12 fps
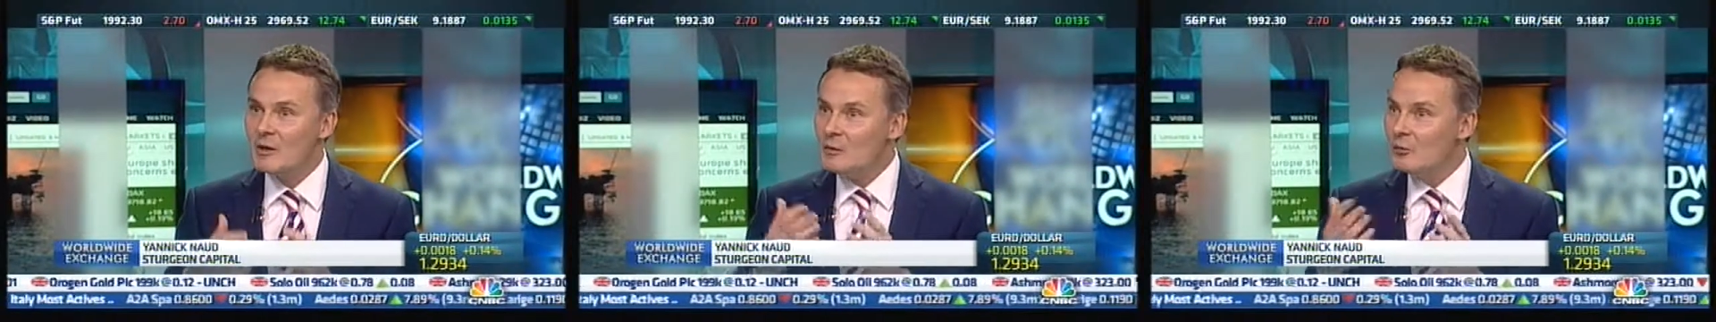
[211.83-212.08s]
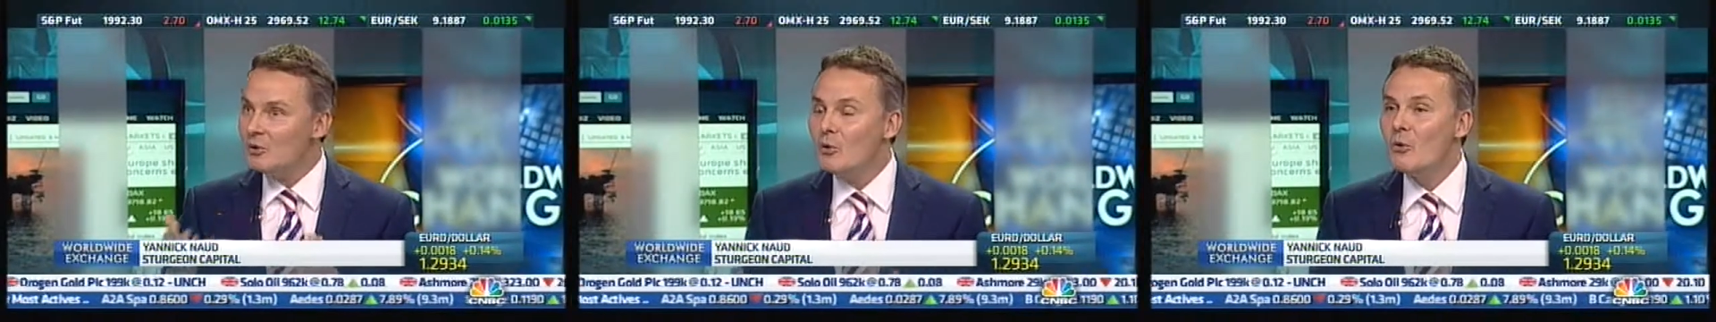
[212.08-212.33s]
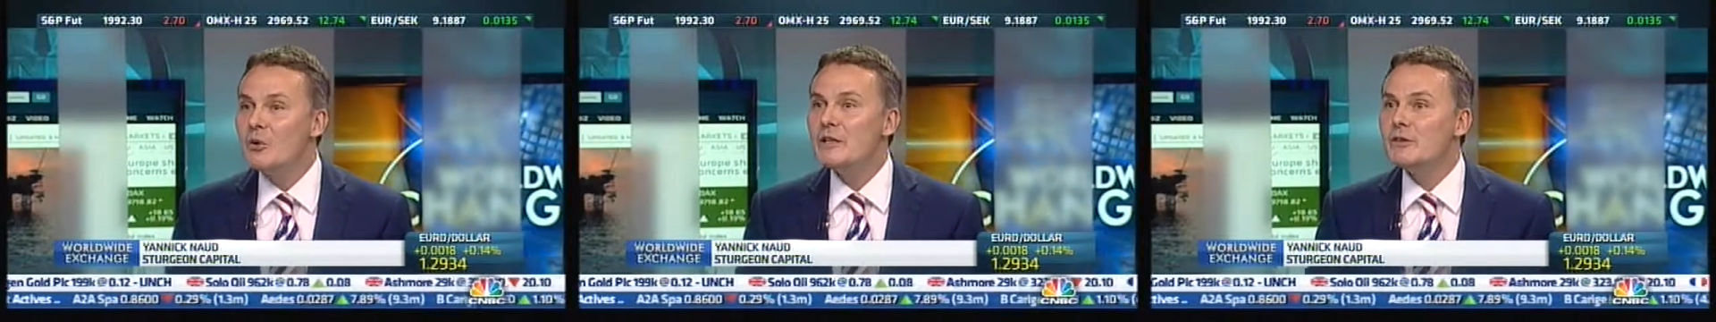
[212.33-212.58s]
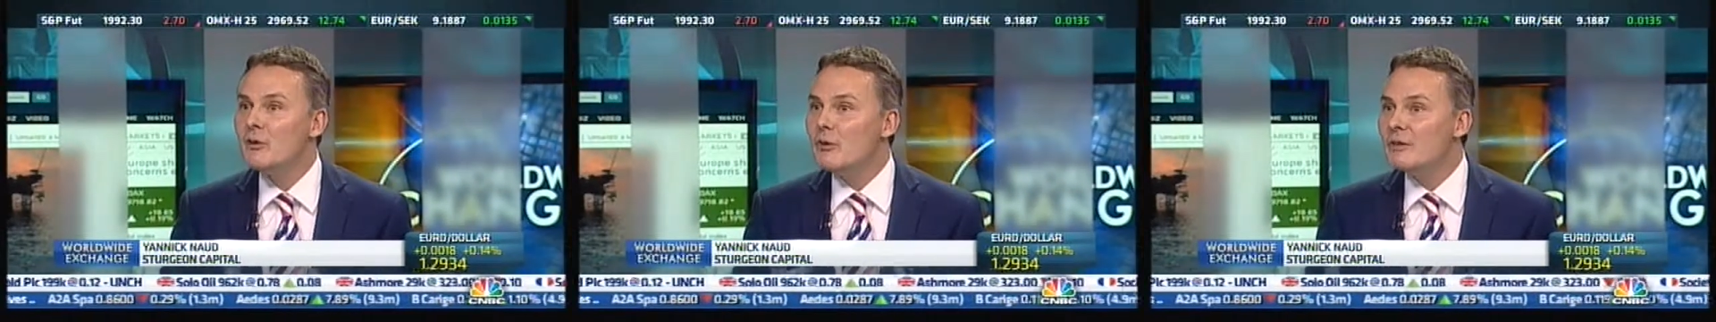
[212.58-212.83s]
But all
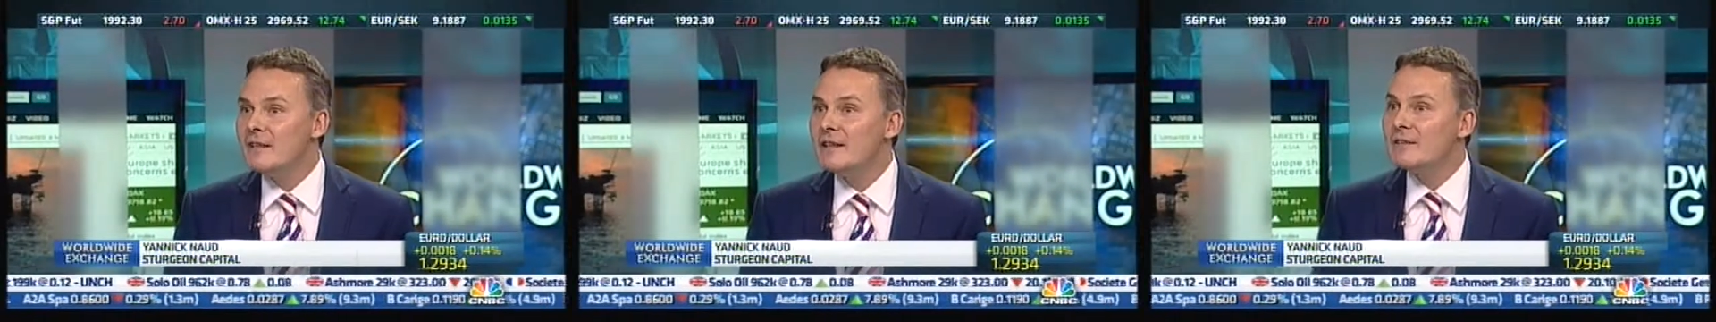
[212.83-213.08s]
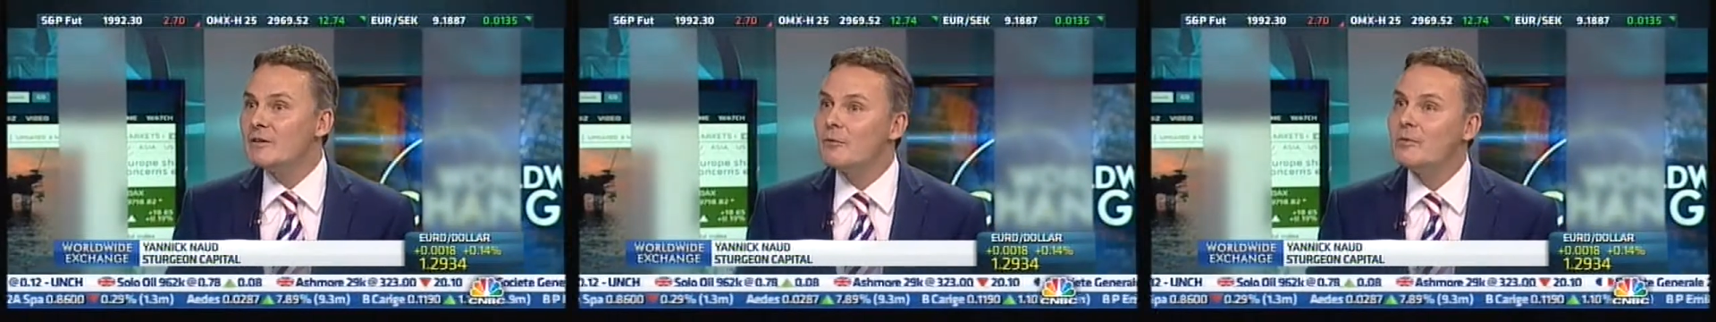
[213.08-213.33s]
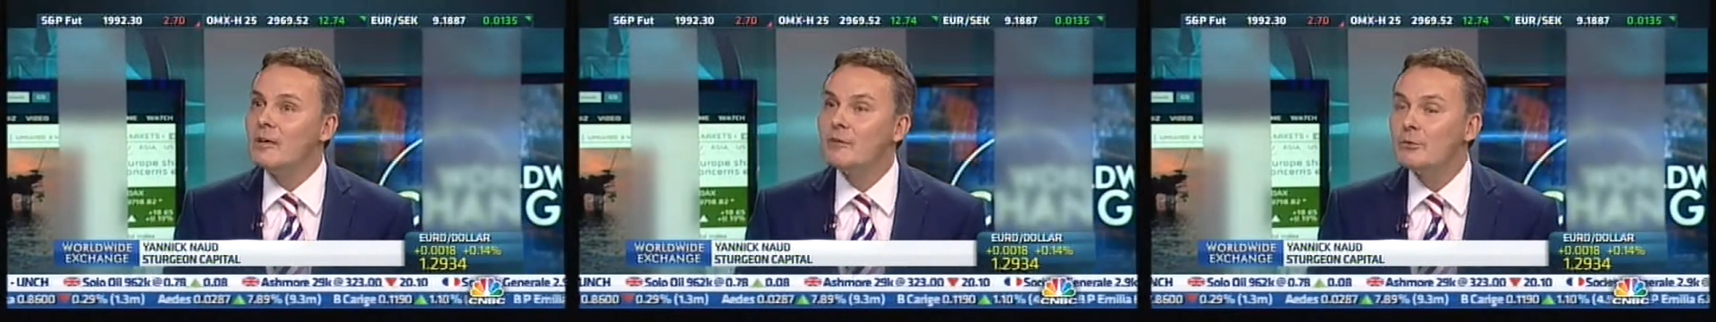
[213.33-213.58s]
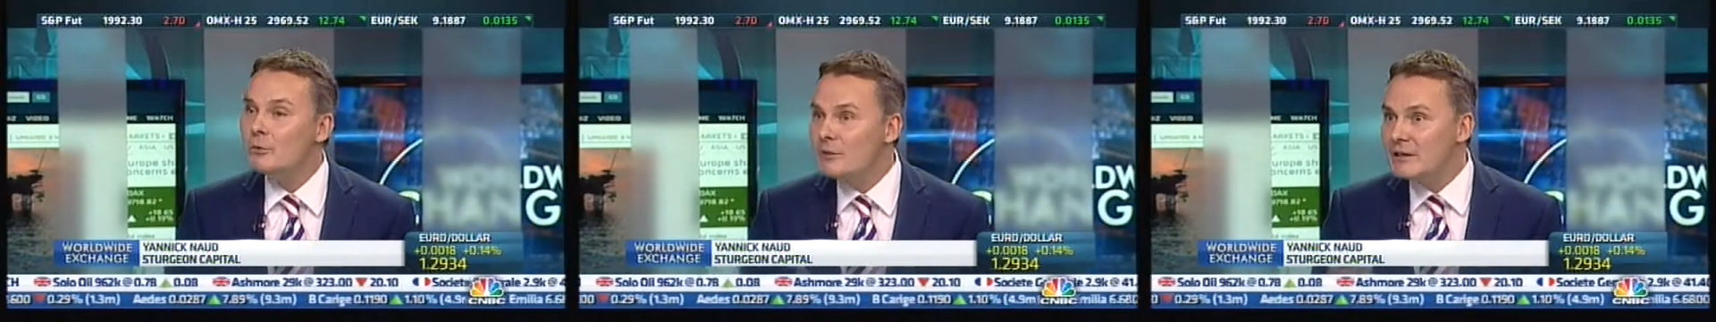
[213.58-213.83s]
in all, there is some
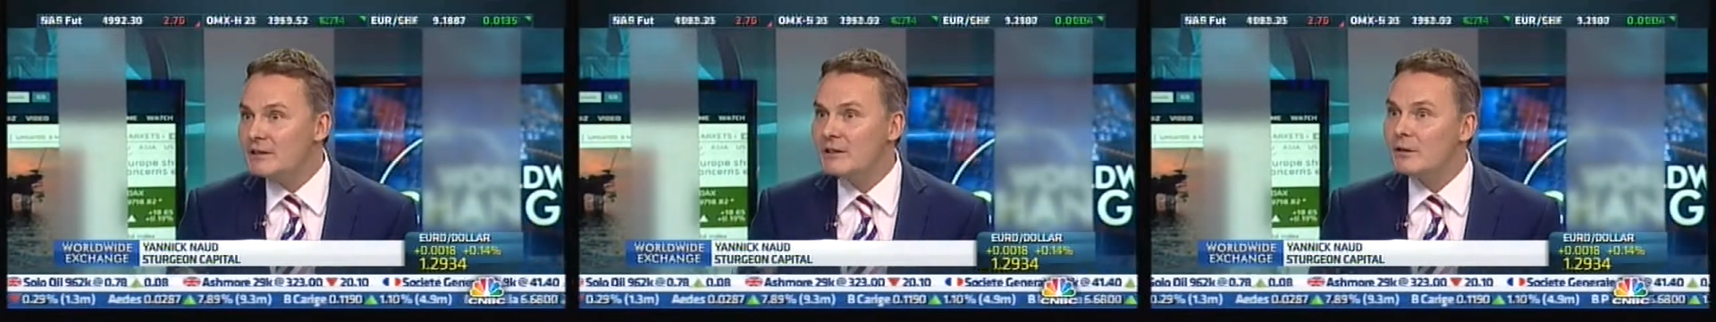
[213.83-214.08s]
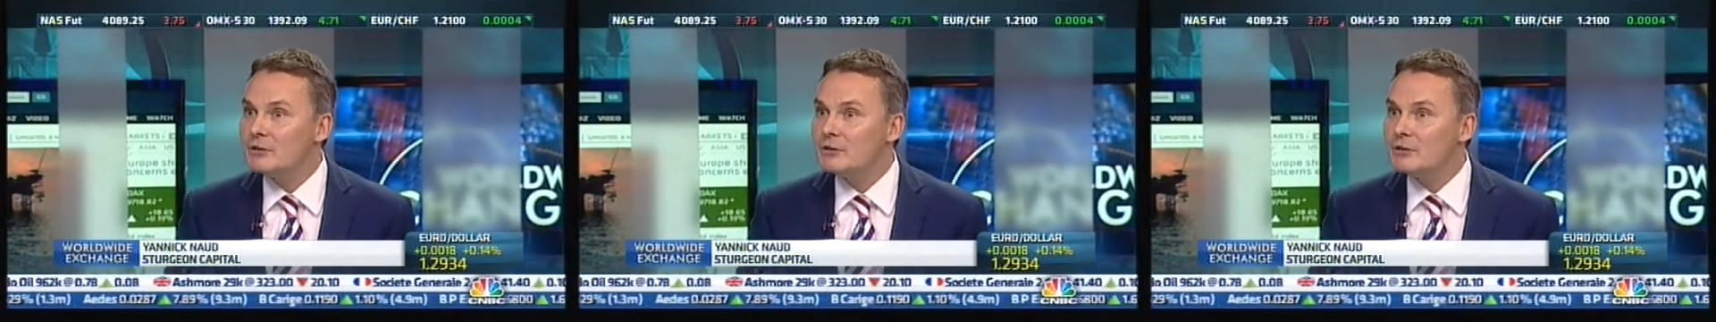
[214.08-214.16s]
value in the uh,